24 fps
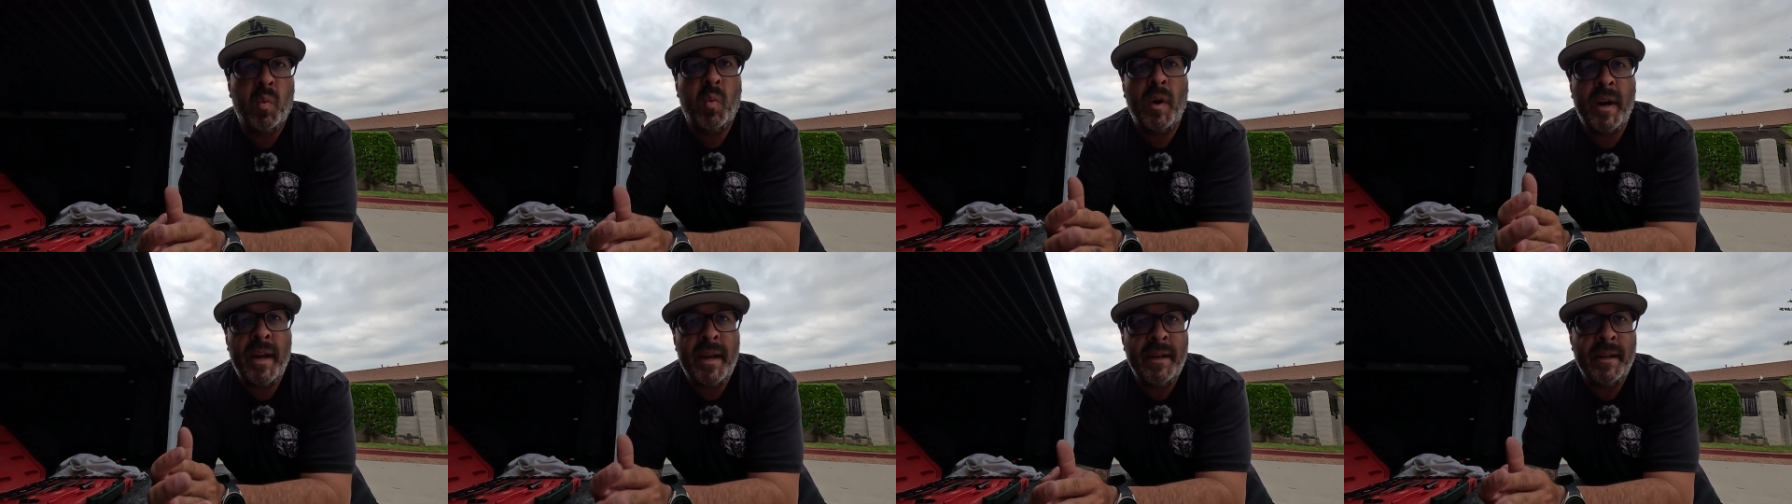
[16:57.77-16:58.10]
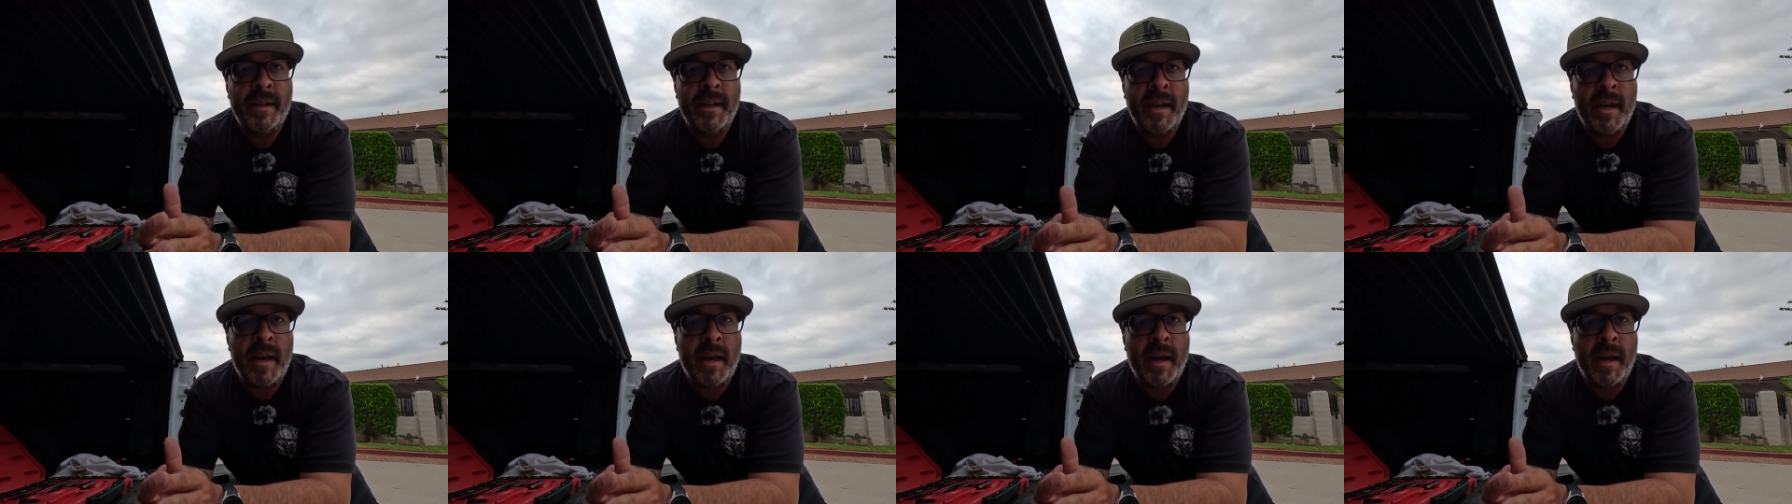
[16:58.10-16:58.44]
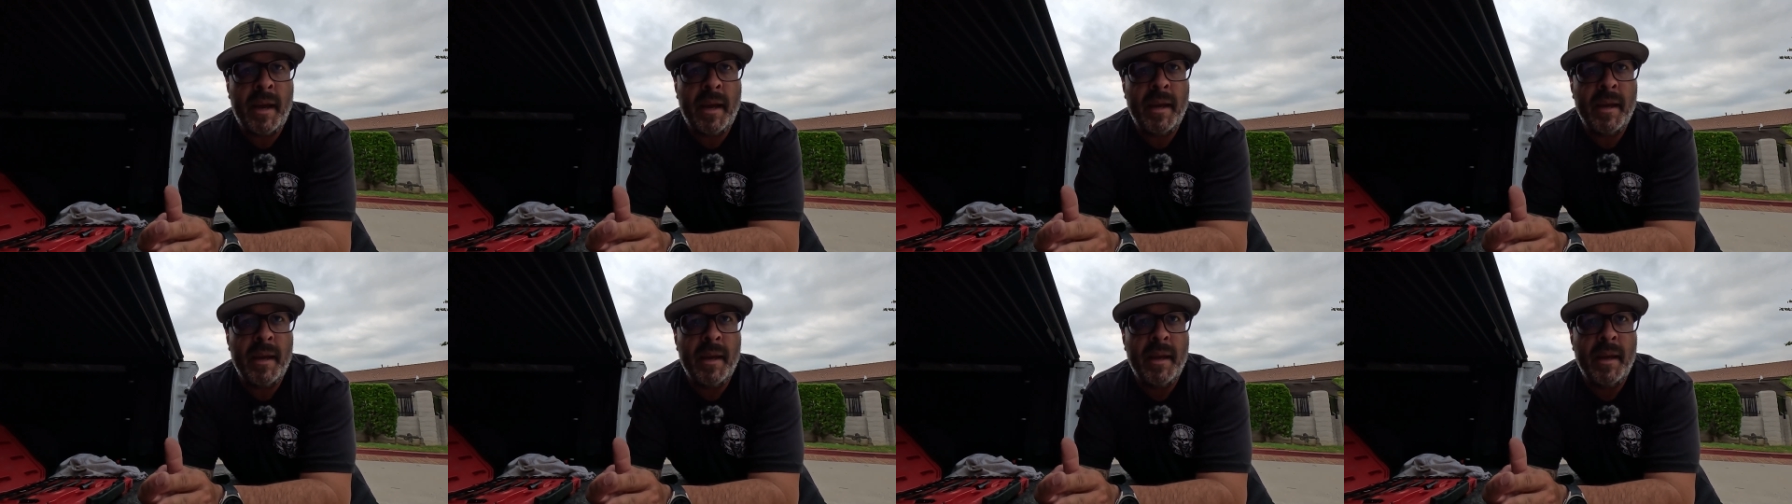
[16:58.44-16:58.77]
day.
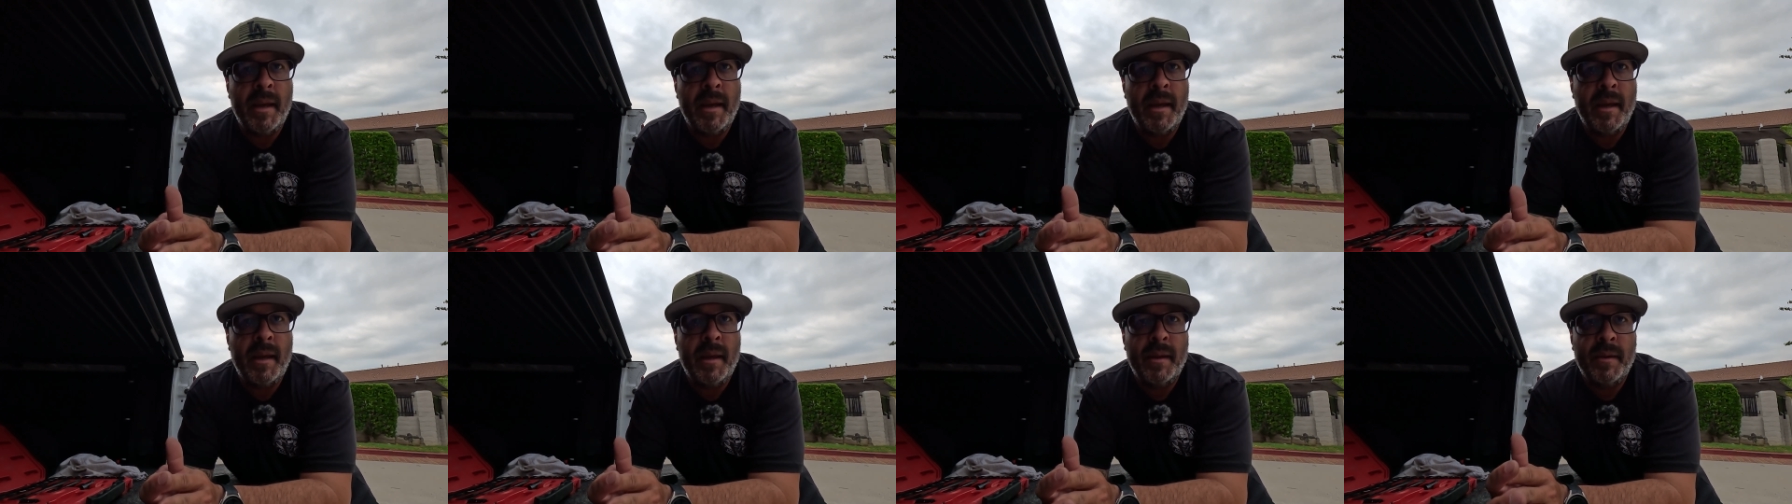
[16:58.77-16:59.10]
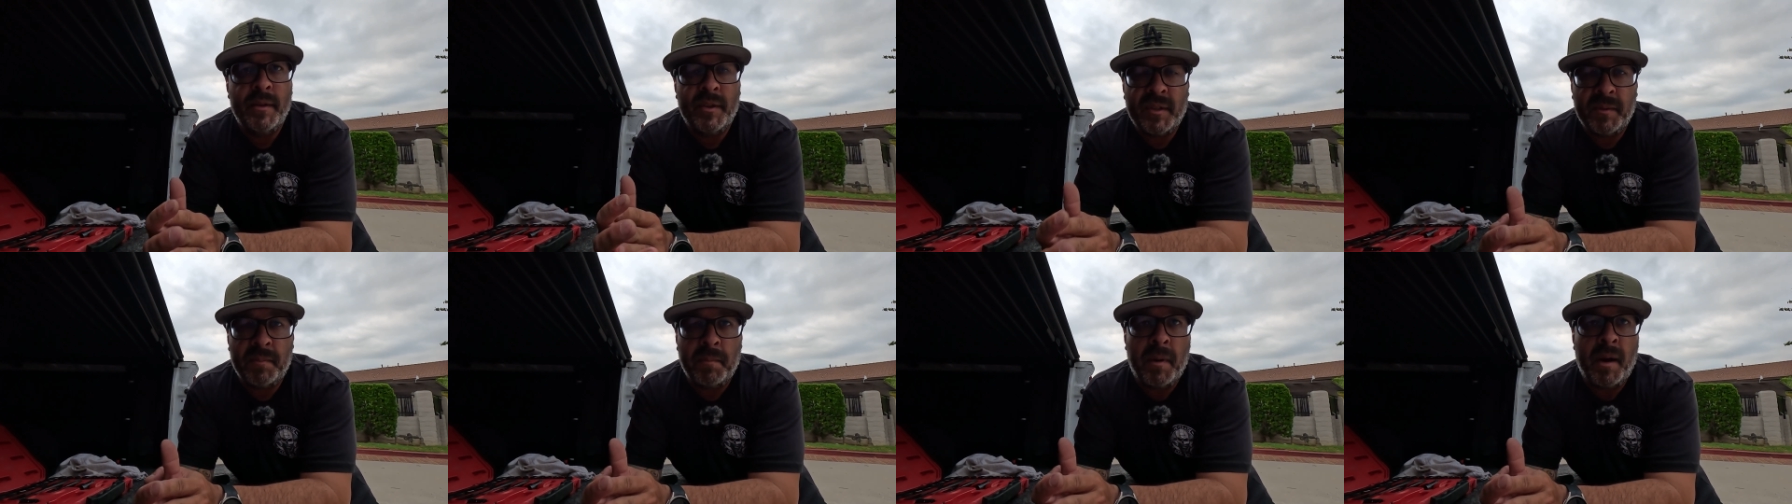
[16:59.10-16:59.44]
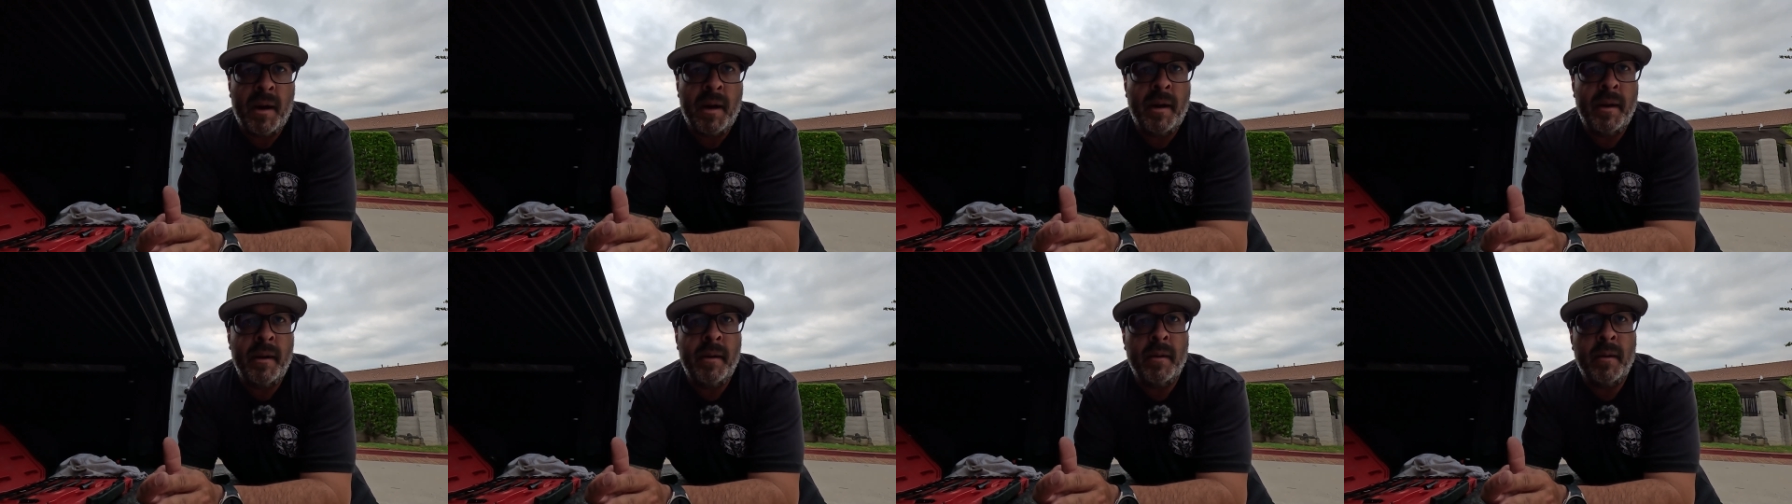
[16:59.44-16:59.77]

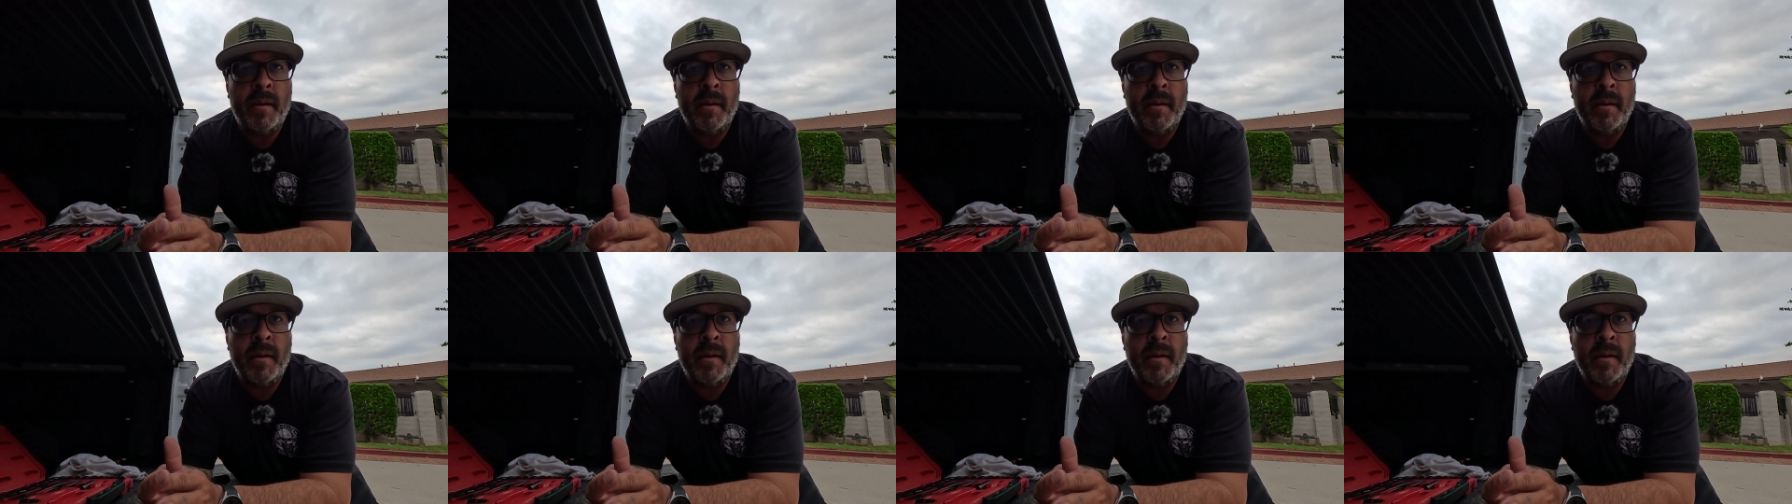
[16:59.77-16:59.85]
Smile.